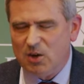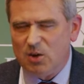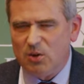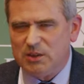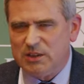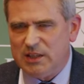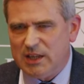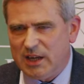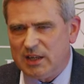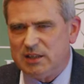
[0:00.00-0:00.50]

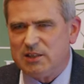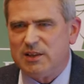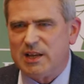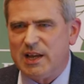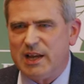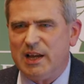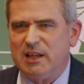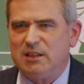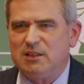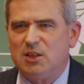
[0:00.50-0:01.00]
On the other
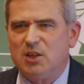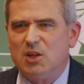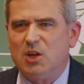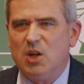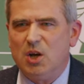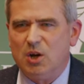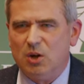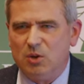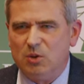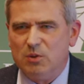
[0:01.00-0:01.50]
hand,
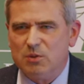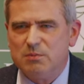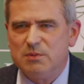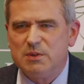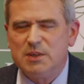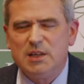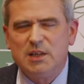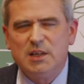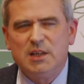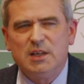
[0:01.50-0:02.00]
law
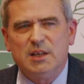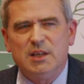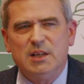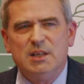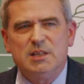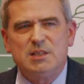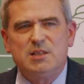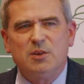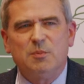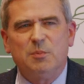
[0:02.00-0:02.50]

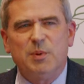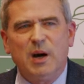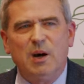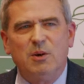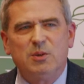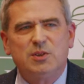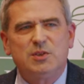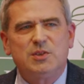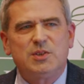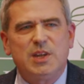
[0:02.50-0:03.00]
is
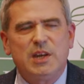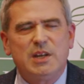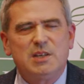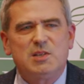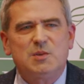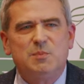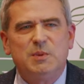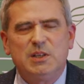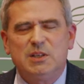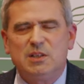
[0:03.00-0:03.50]
about
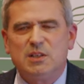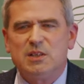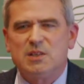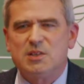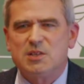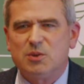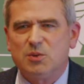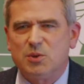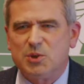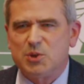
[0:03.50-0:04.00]
transmitting
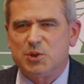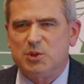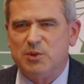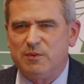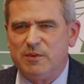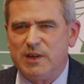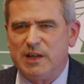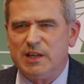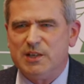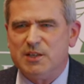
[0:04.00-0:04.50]

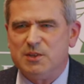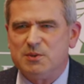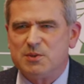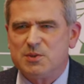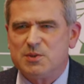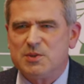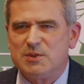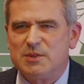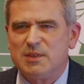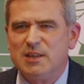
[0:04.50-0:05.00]
social
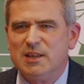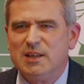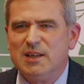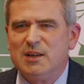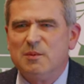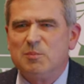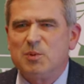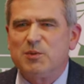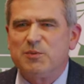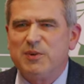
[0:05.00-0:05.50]
values.
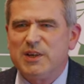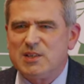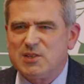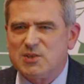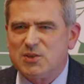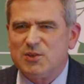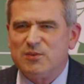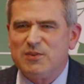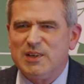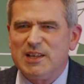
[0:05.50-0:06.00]

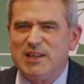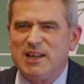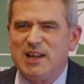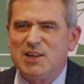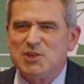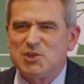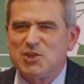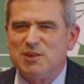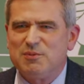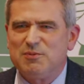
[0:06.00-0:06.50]
Professor
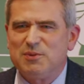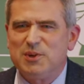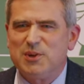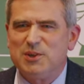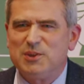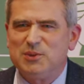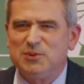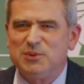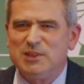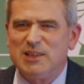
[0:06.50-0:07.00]
Vékás
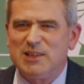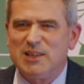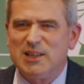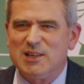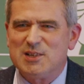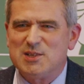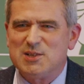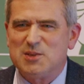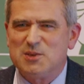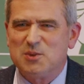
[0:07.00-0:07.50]
referred to
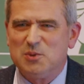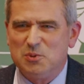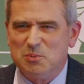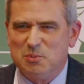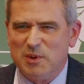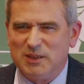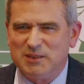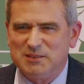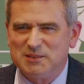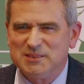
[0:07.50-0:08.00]
Niklas
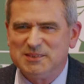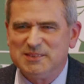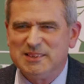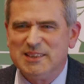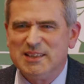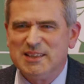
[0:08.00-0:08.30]
Luhmann